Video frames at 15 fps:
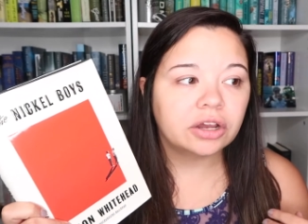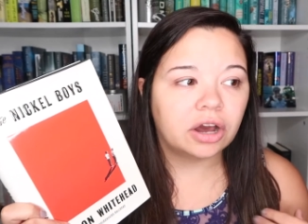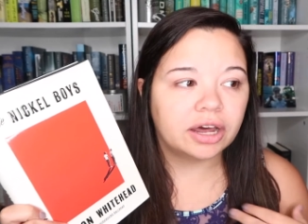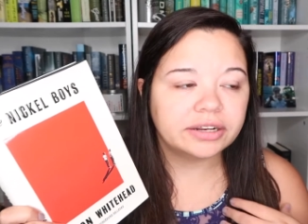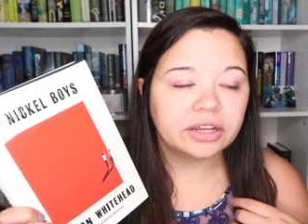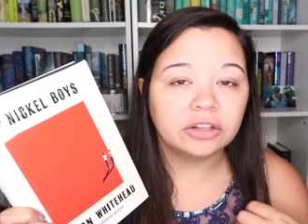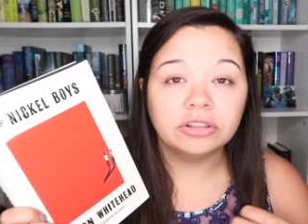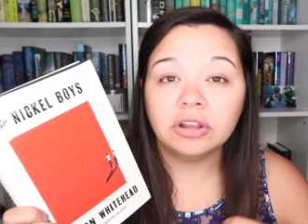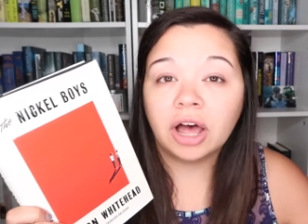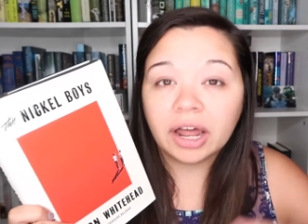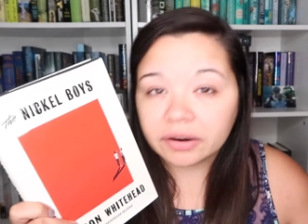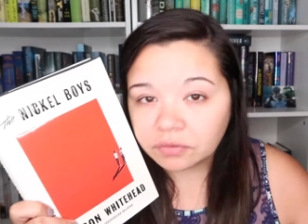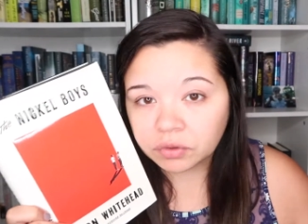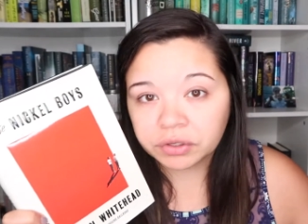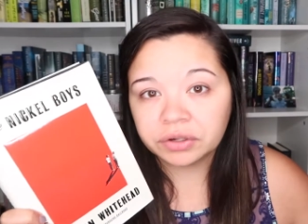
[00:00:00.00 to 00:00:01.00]
got a
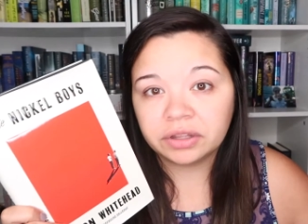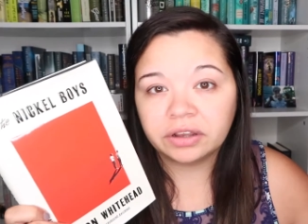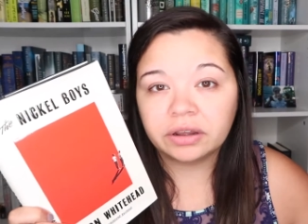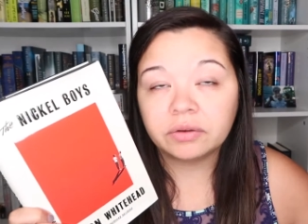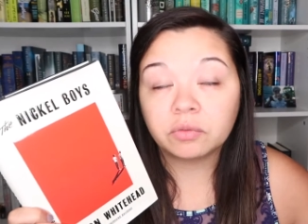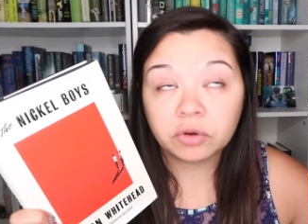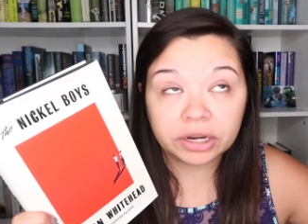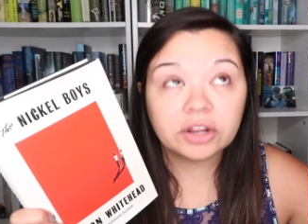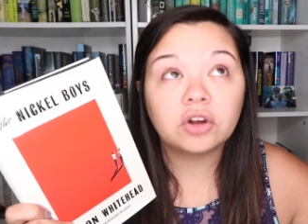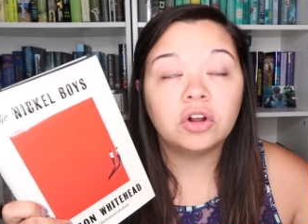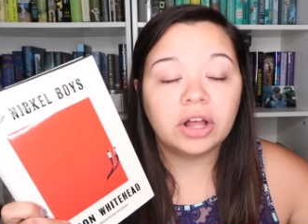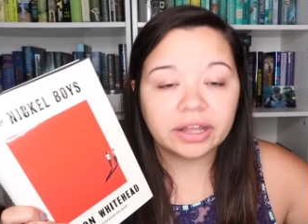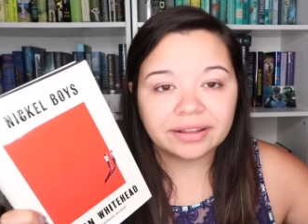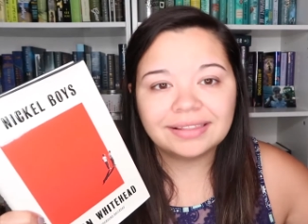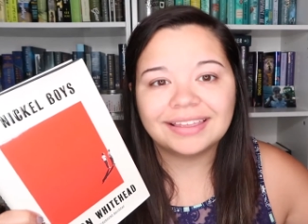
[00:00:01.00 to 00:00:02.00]
lot of
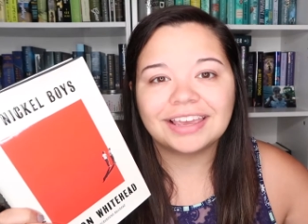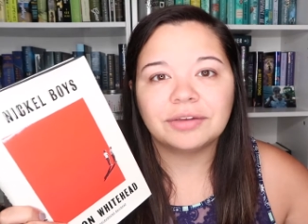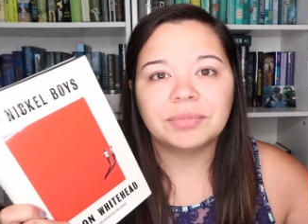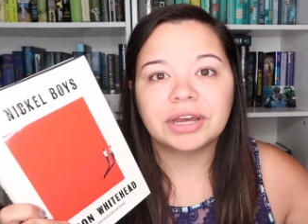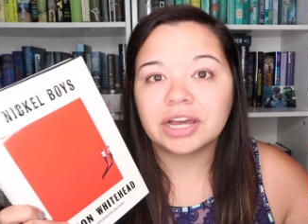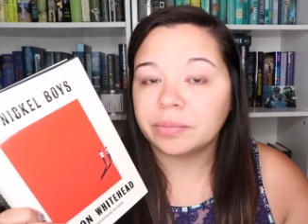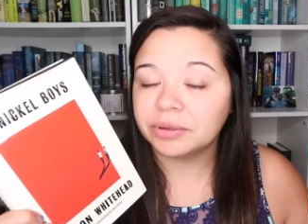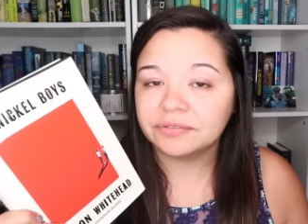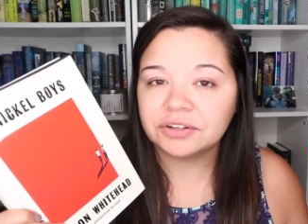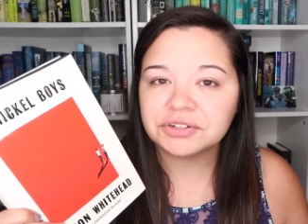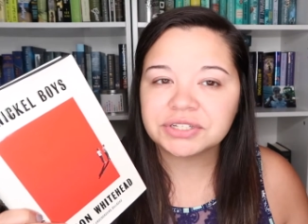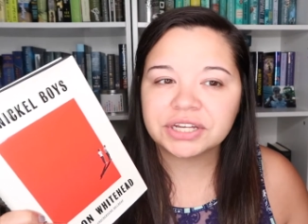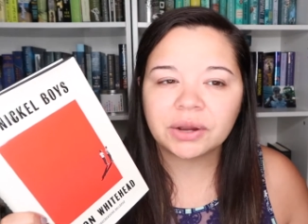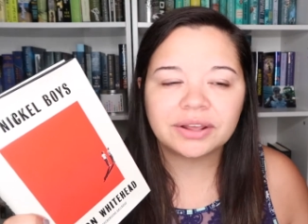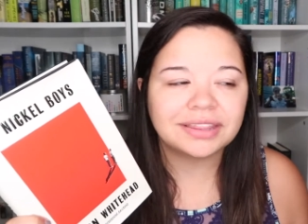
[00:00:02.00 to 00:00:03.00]
critical acclaim a couple of years ago.